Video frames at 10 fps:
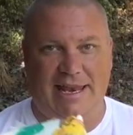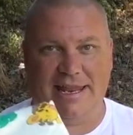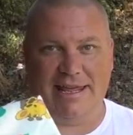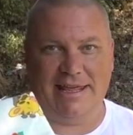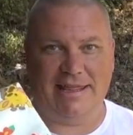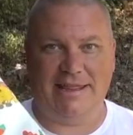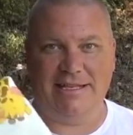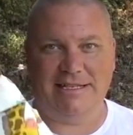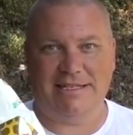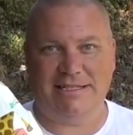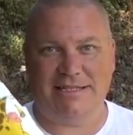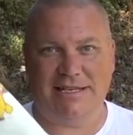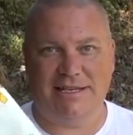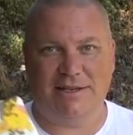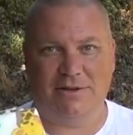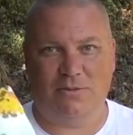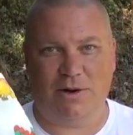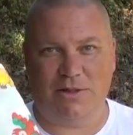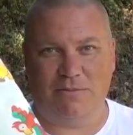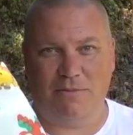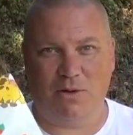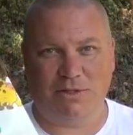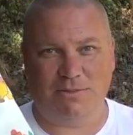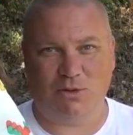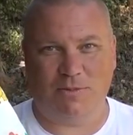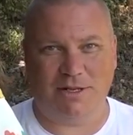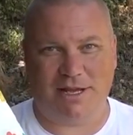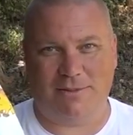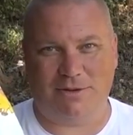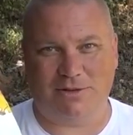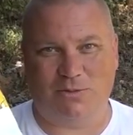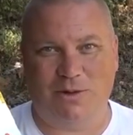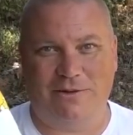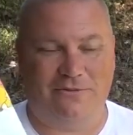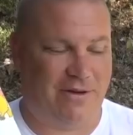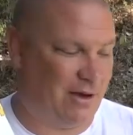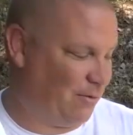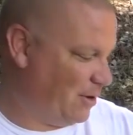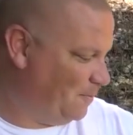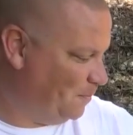And this is one of the most absorbent diapers we have found.